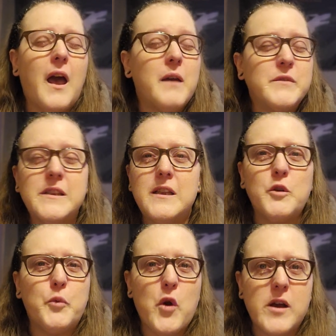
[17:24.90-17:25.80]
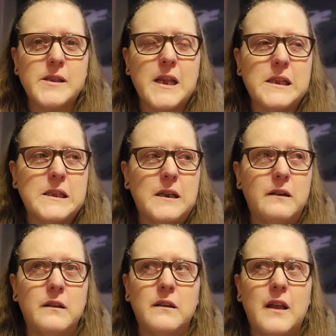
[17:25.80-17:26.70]
I'm still
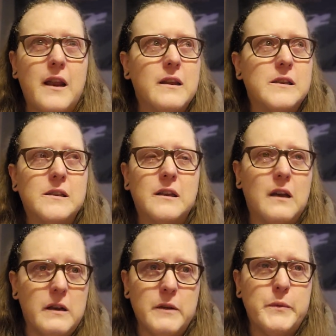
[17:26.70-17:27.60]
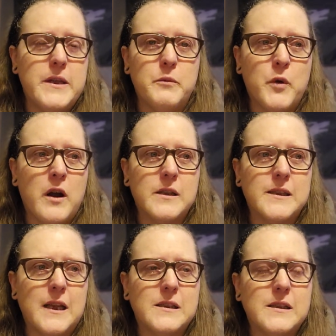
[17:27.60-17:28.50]
processing, and it's gonna be a
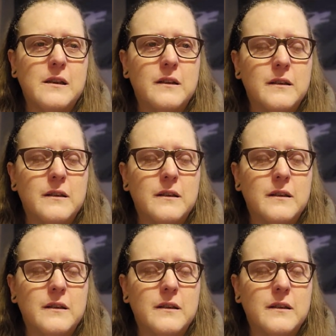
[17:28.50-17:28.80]
process.